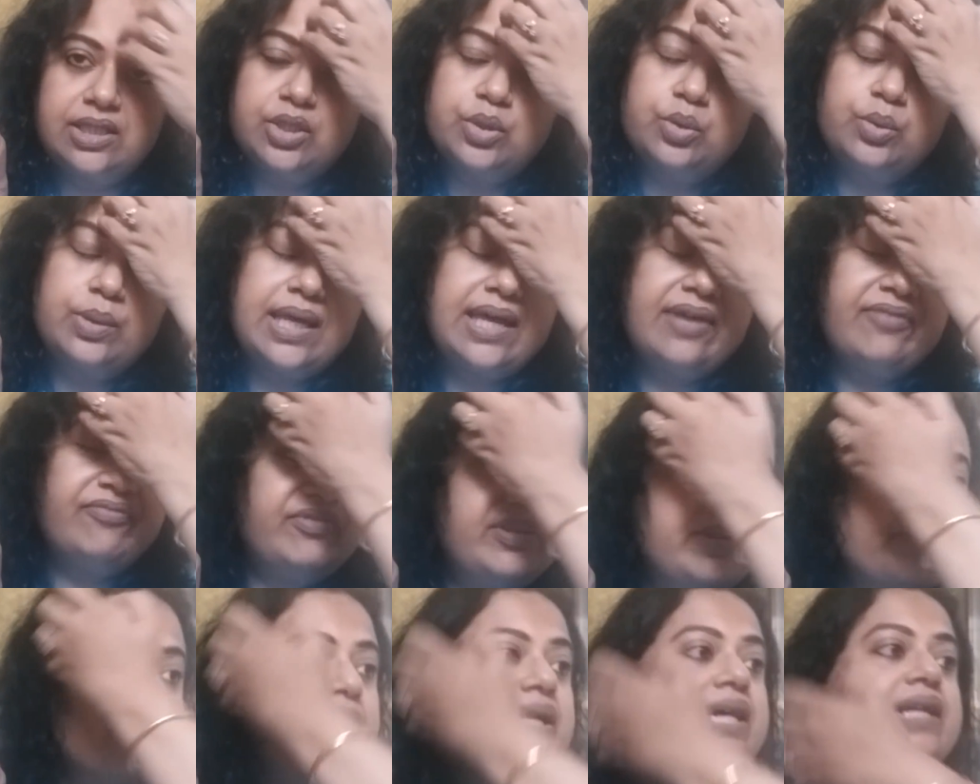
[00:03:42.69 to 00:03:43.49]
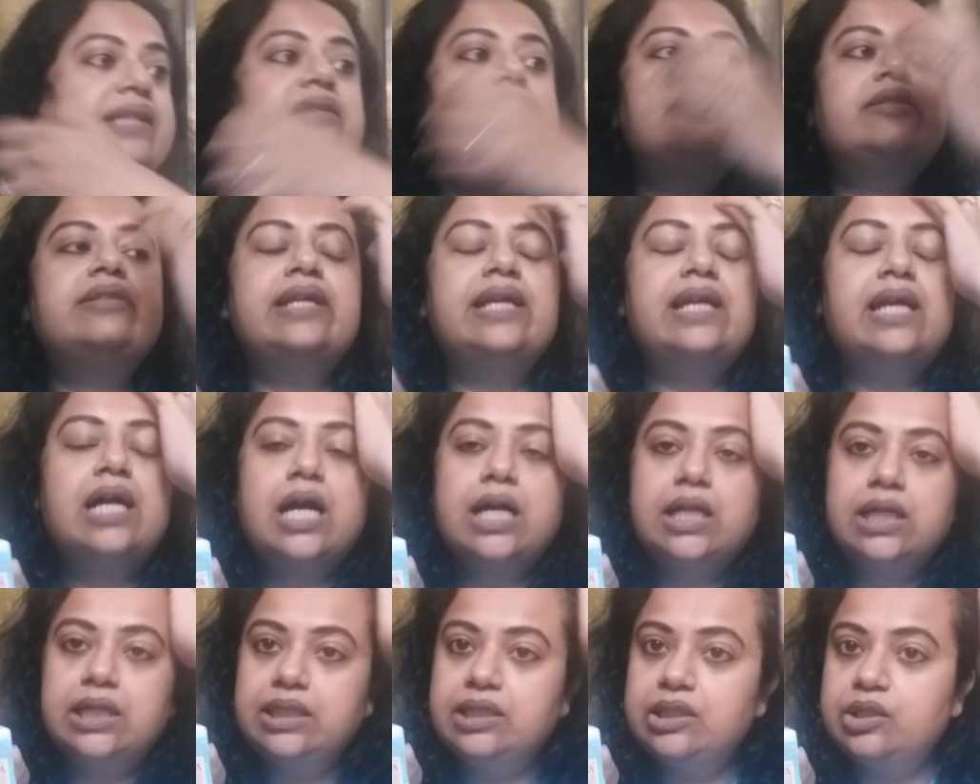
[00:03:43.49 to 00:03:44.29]
So every month they
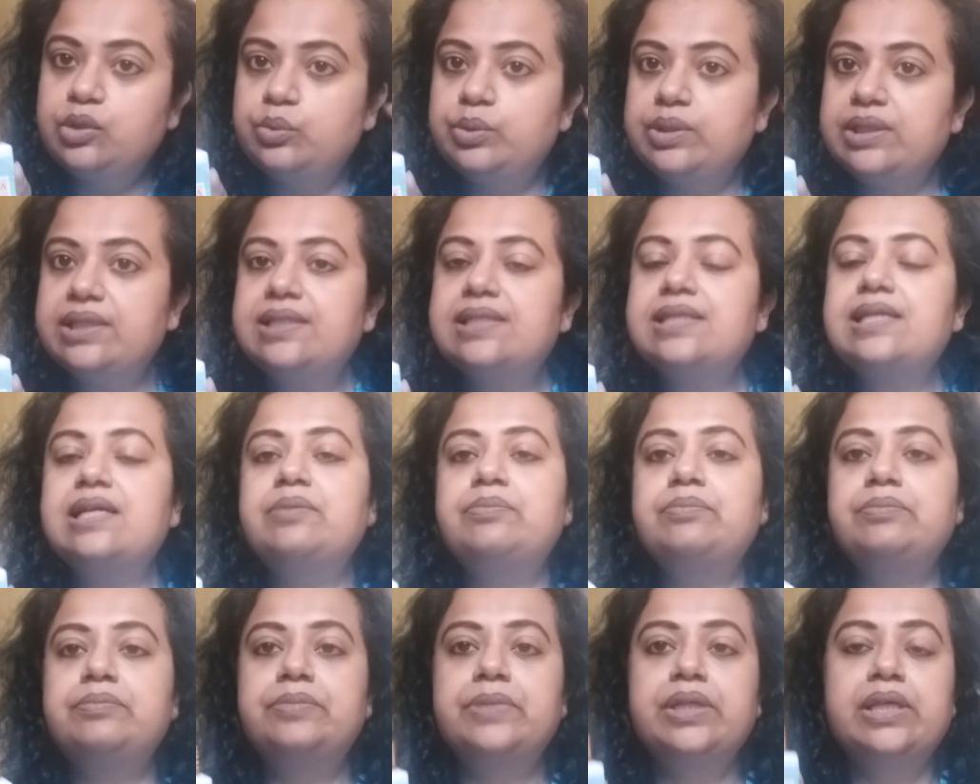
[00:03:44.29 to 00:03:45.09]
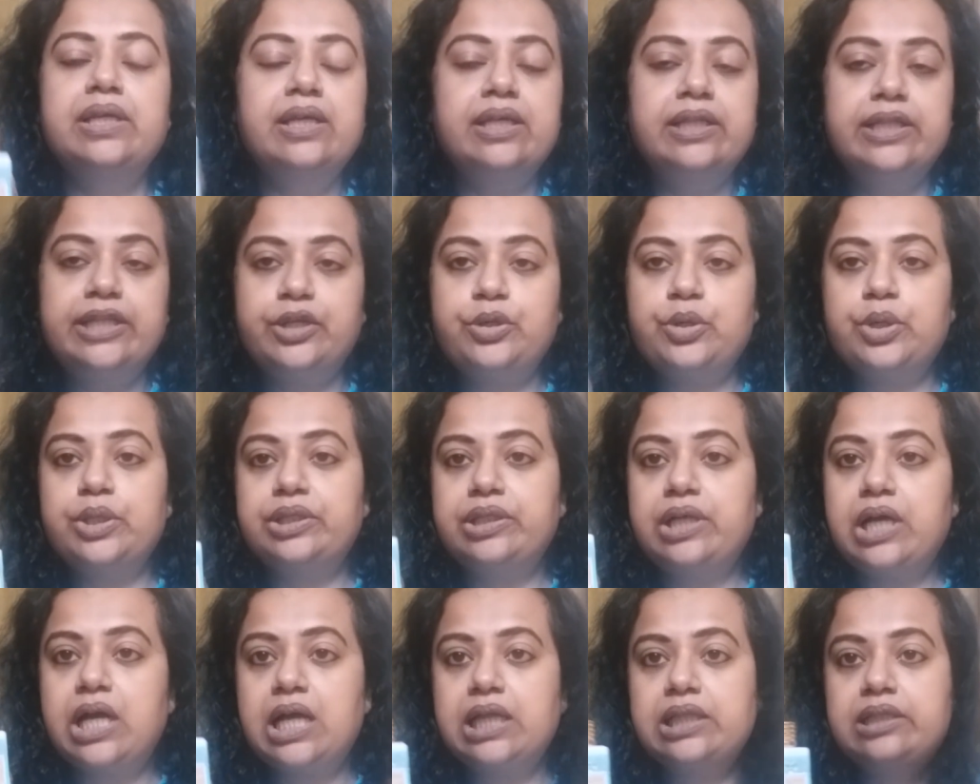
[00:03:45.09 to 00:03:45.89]
are including something or
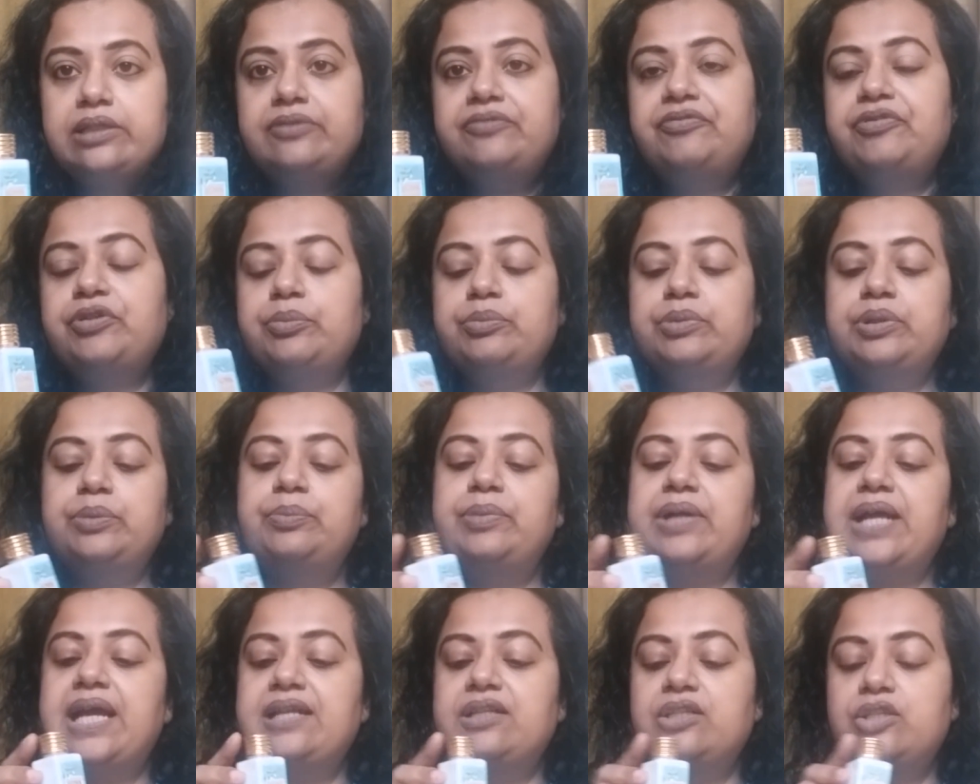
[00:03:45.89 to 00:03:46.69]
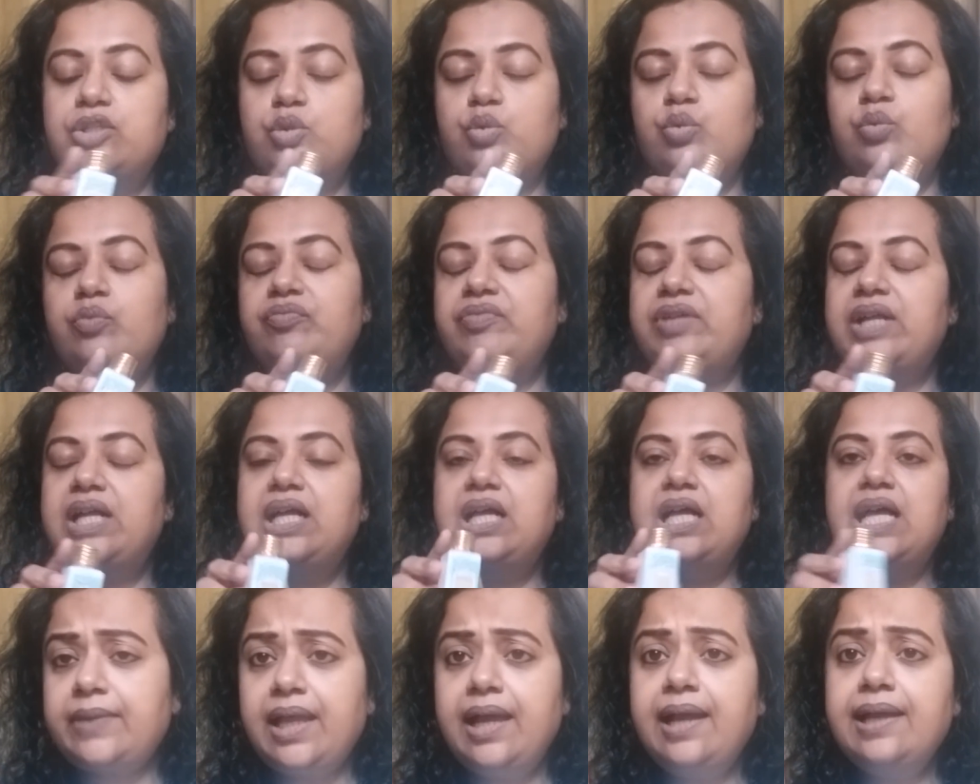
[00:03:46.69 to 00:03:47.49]
the other from the brand SOVA.